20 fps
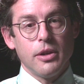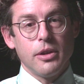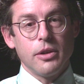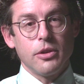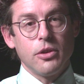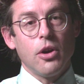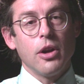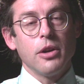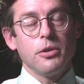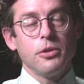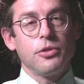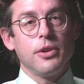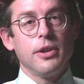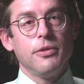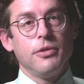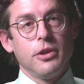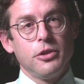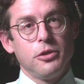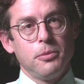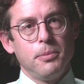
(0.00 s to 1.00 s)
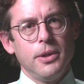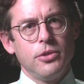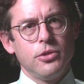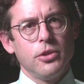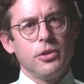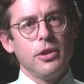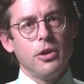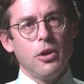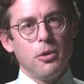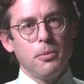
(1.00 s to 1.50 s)
Carter was giving a speech at
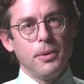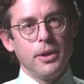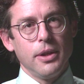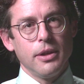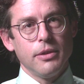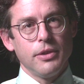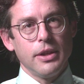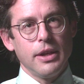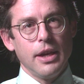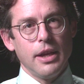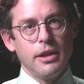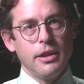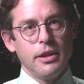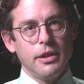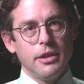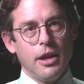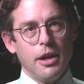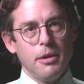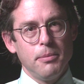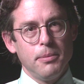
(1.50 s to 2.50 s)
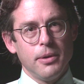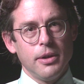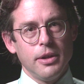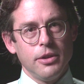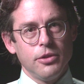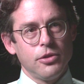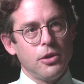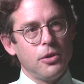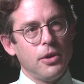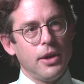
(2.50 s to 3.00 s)
the opening of the Kennedy Library, and
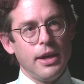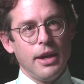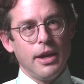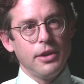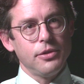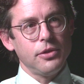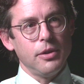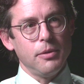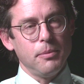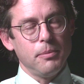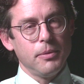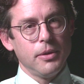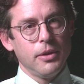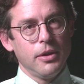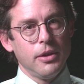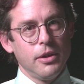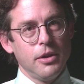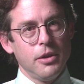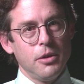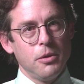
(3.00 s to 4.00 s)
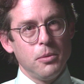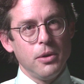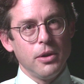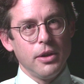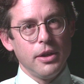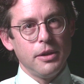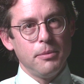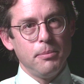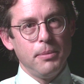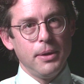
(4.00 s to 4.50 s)
so I asked him where he
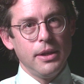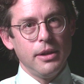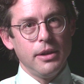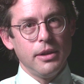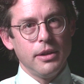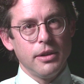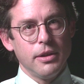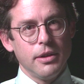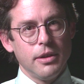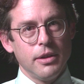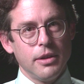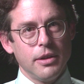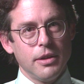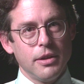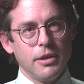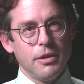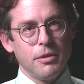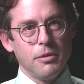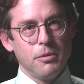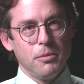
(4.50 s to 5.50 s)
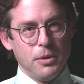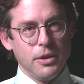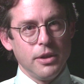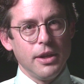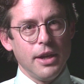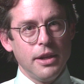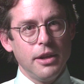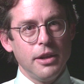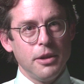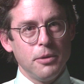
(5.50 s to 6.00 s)
had been when
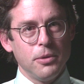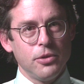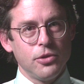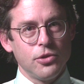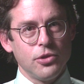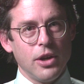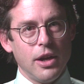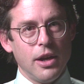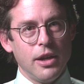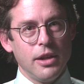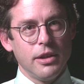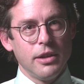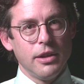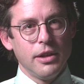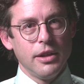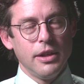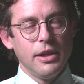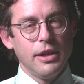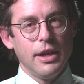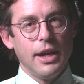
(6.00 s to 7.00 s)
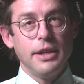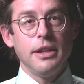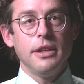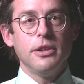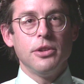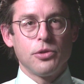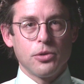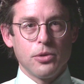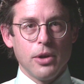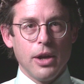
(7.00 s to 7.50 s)
Kennedy was shot, and he
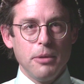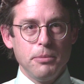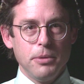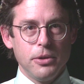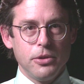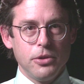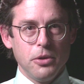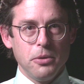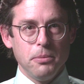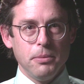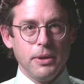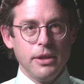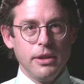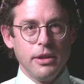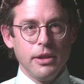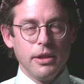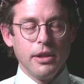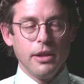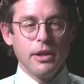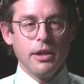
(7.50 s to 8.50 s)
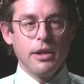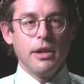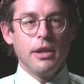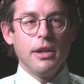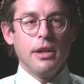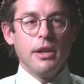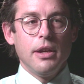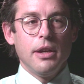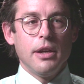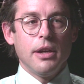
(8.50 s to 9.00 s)
described it to me,
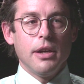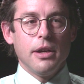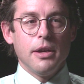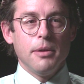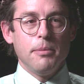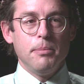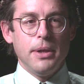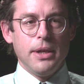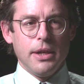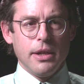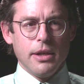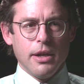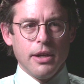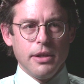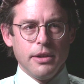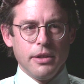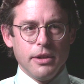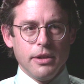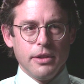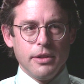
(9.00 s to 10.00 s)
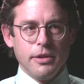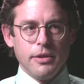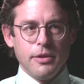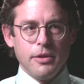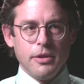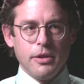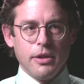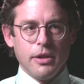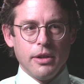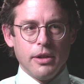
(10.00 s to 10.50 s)
being on
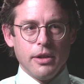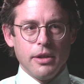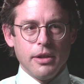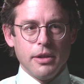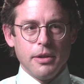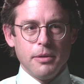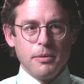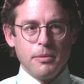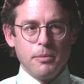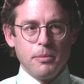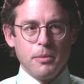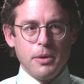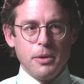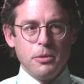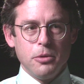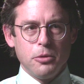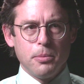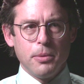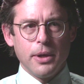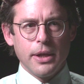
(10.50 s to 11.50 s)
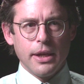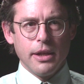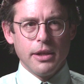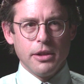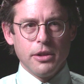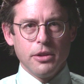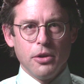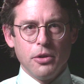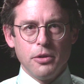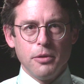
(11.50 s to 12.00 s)
a, he was bringing in a
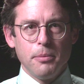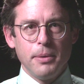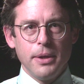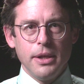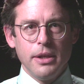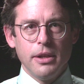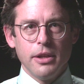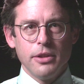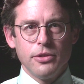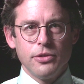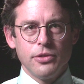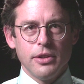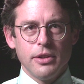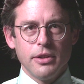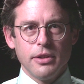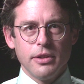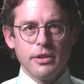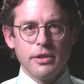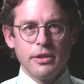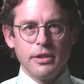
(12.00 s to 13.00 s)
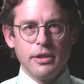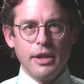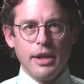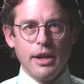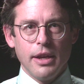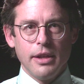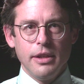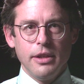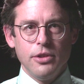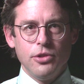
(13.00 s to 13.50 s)
load of peanuts, and
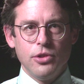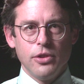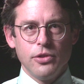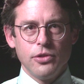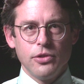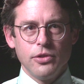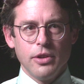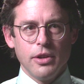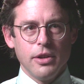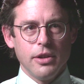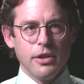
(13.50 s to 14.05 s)
he just